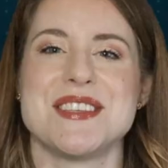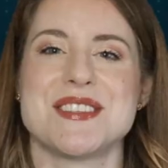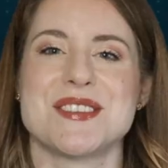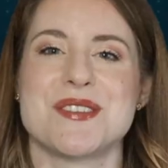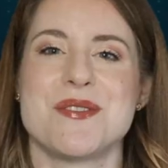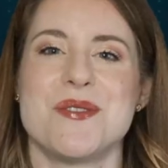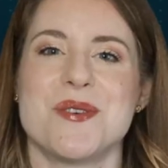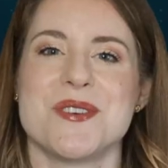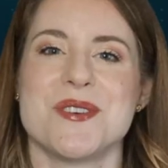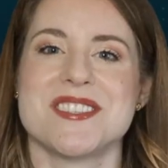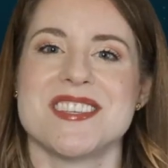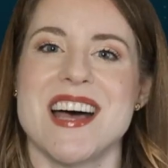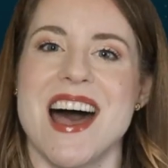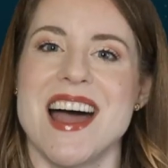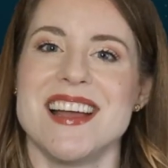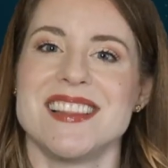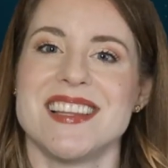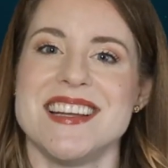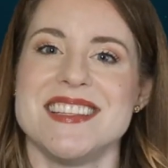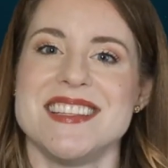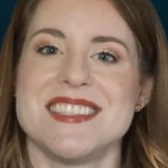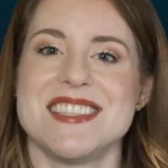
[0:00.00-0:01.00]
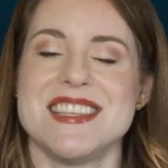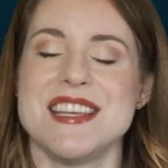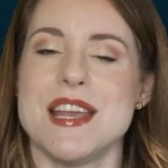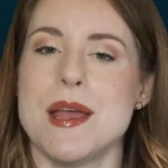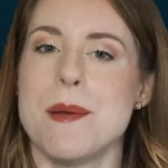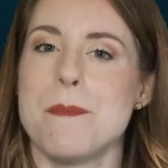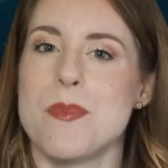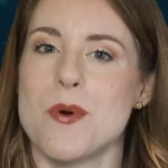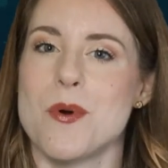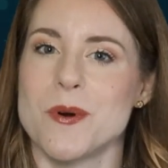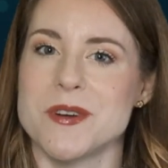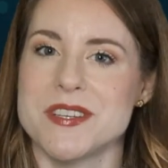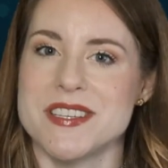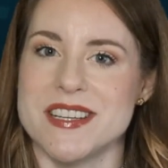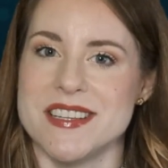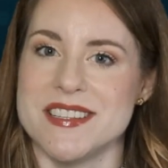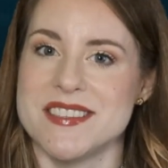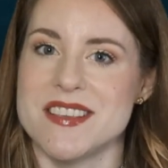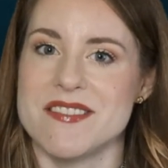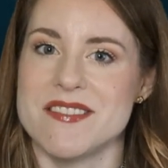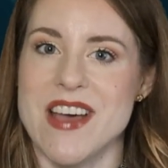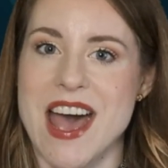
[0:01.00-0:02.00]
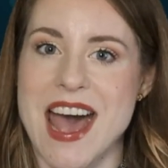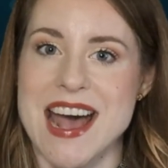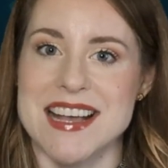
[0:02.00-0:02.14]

This course highlights the importance of